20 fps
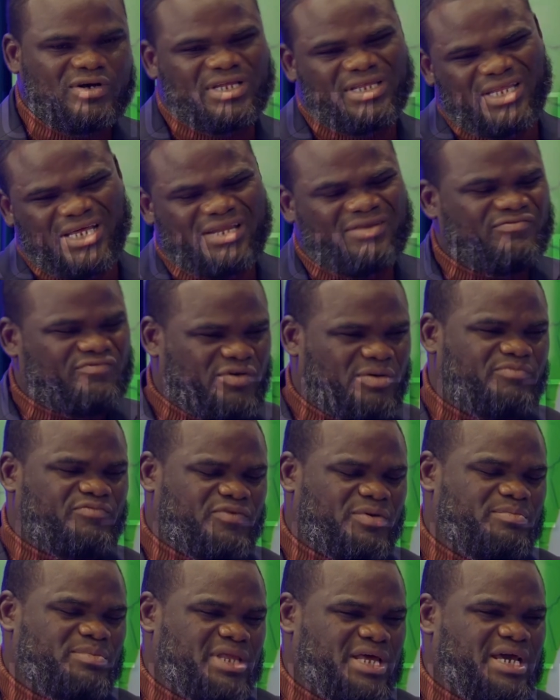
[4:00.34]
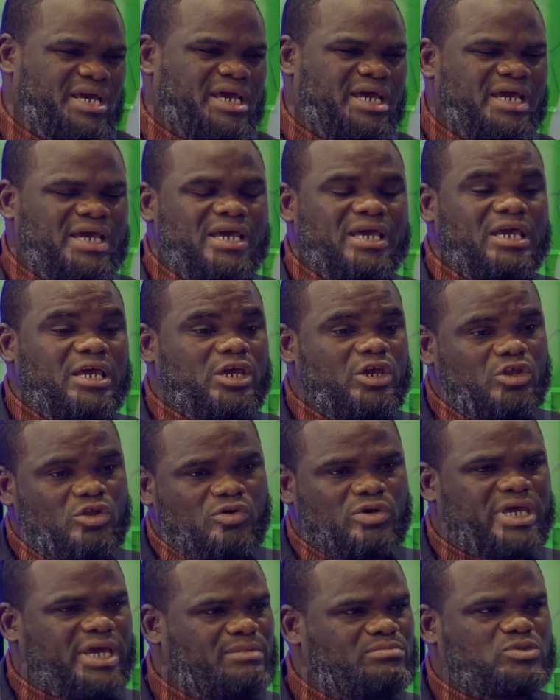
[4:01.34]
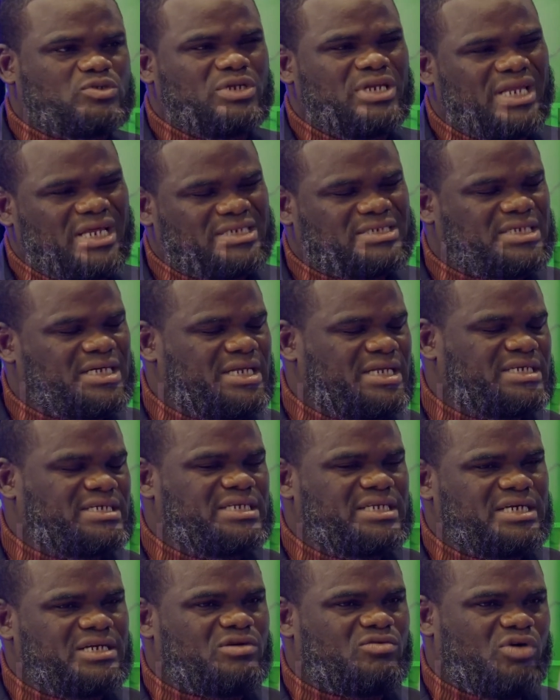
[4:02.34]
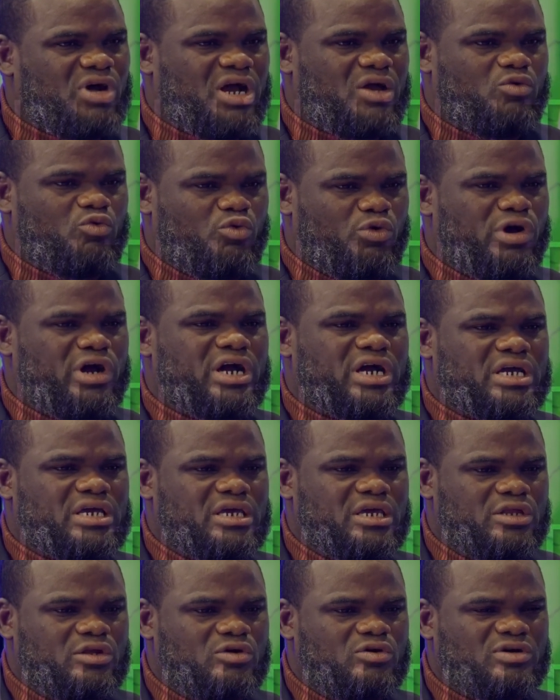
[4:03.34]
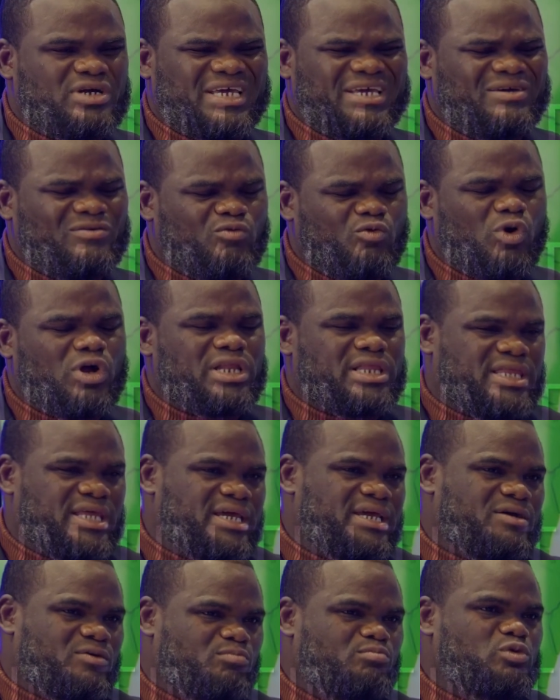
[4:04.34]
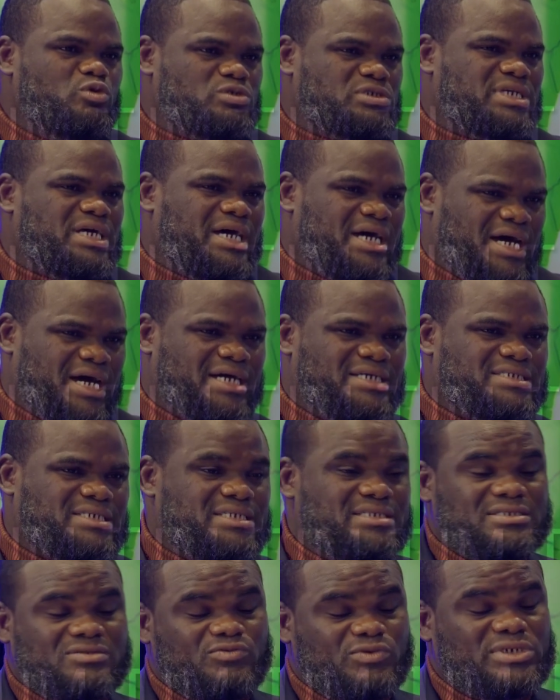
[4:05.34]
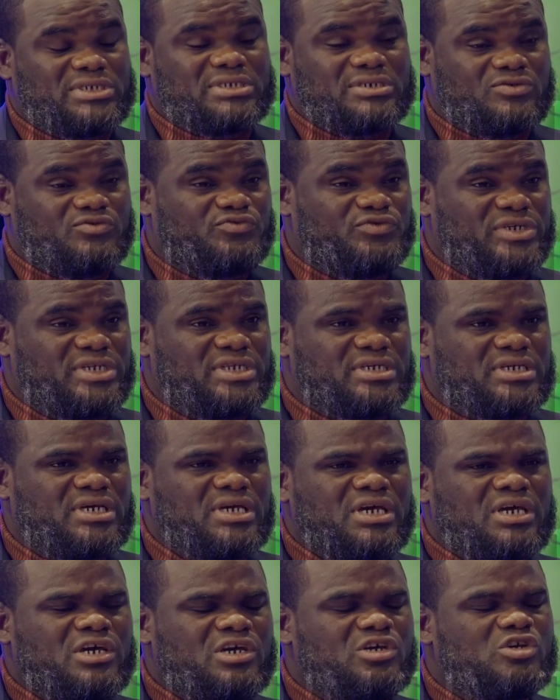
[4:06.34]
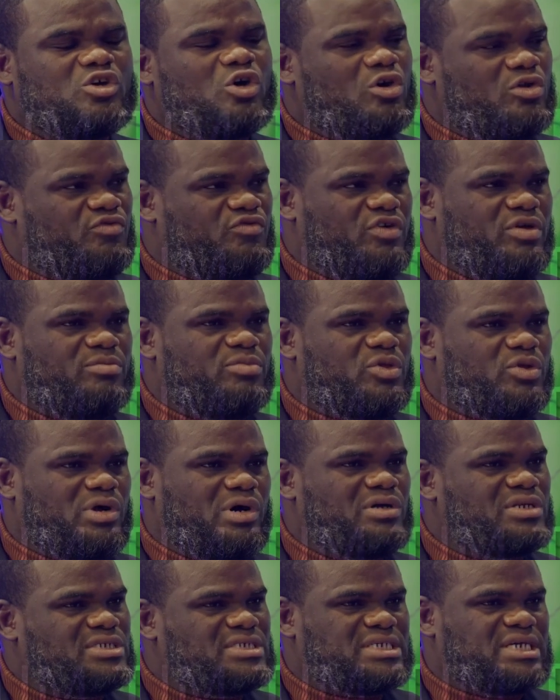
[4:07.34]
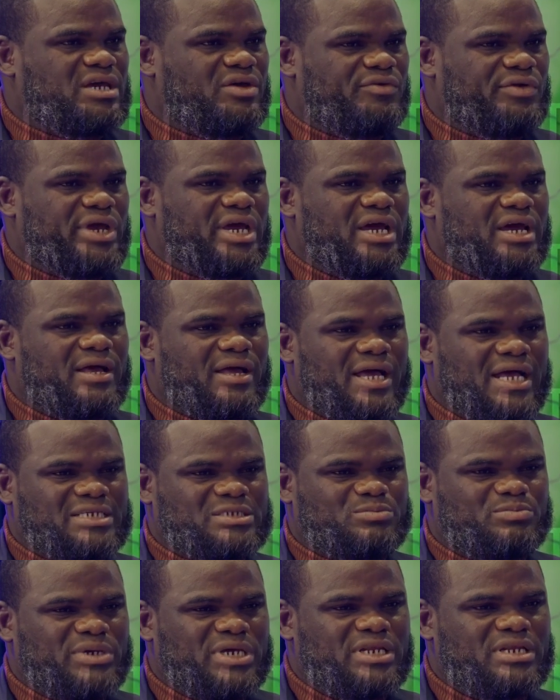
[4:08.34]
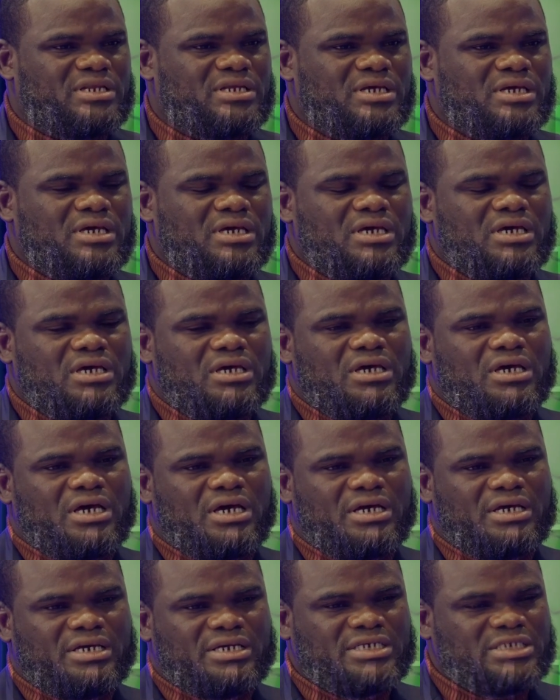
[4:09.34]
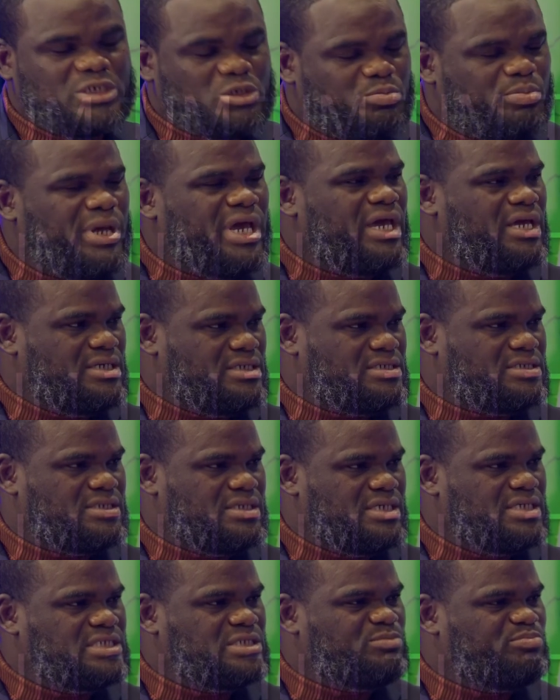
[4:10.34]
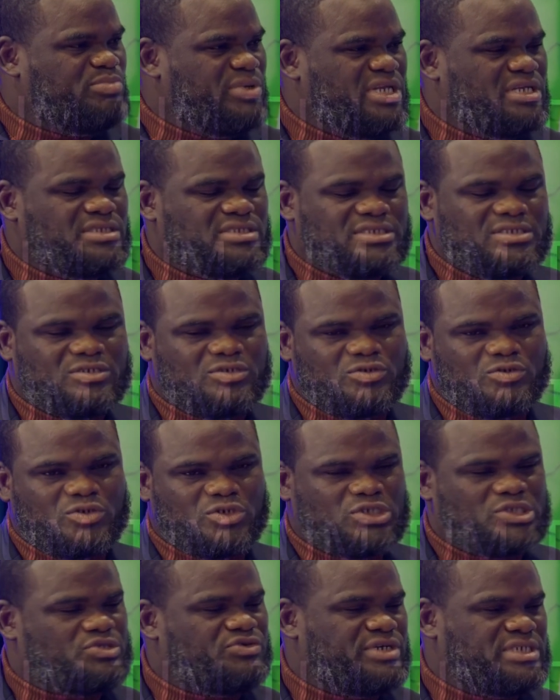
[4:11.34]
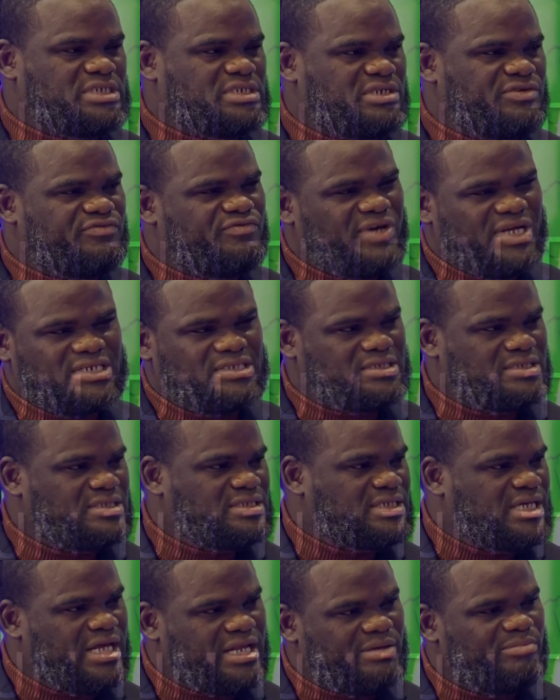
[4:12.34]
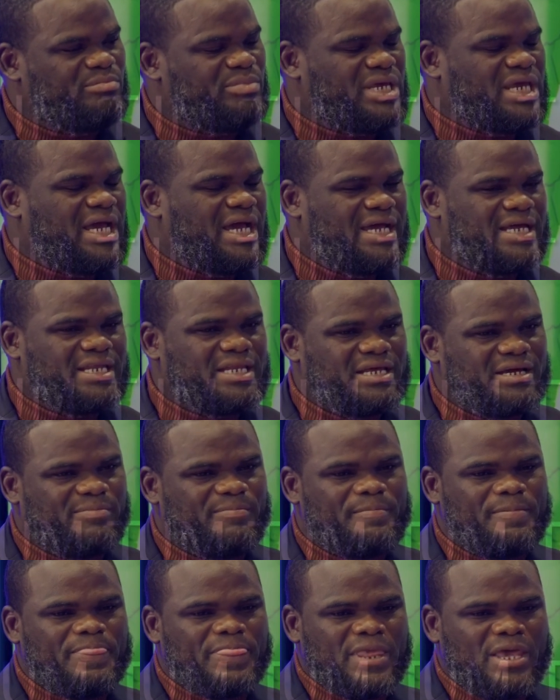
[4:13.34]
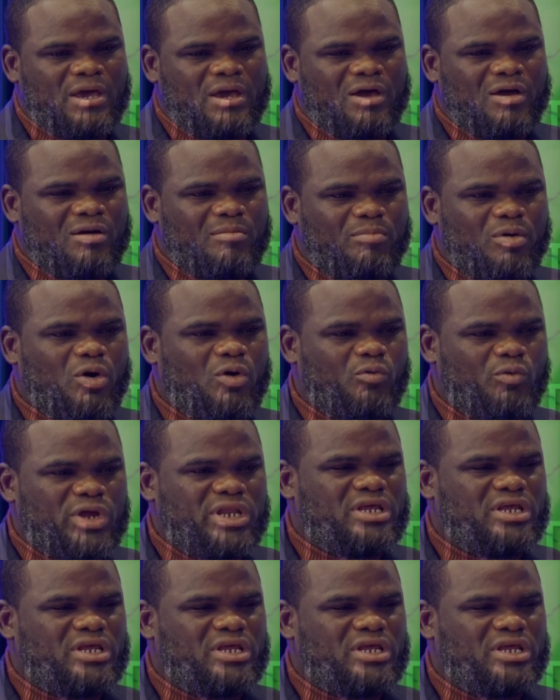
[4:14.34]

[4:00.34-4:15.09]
and the then from from there, you know, came to Leicester. It, it, didn't quite work, you know. One thing Musa has, and which has really gone for him throughout his career, has been uh, his pace, his yeah. ability to stretch defenses, getting behind them but, but looks